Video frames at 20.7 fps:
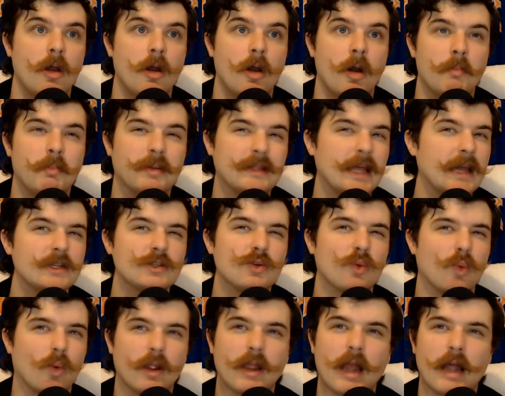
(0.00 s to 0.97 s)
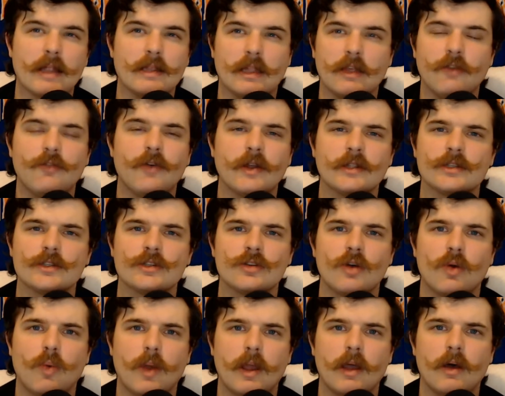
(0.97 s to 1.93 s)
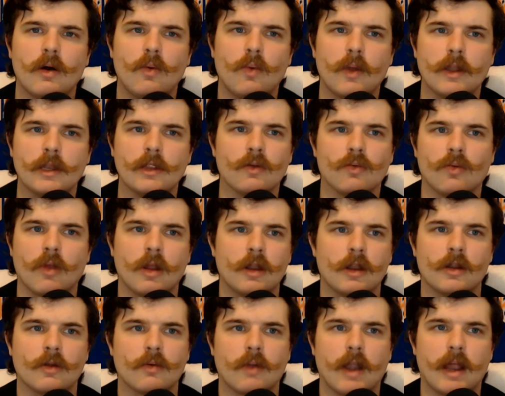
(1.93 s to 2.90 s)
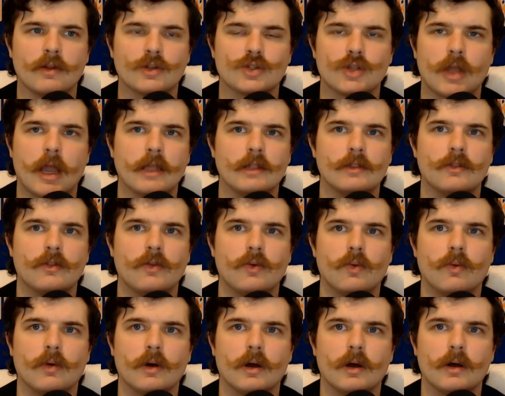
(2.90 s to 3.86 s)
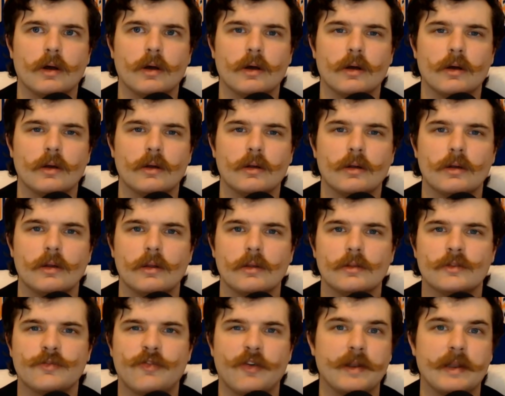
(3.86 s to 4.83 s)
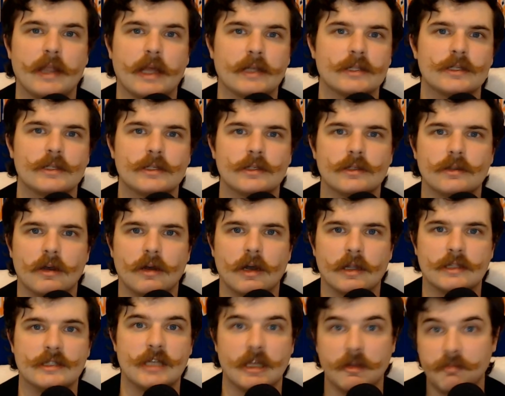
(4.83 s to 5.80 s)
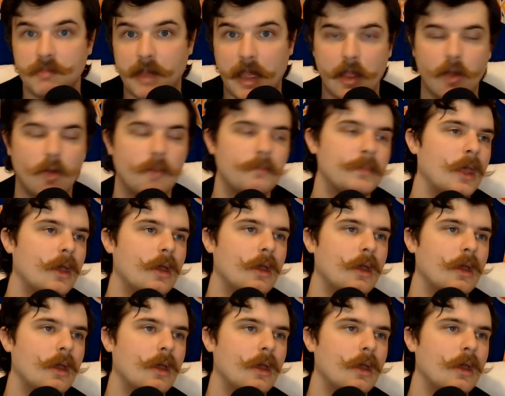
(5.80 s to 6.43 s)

But that doesn't work on defense so well when you're running around trying to finesse a tip out.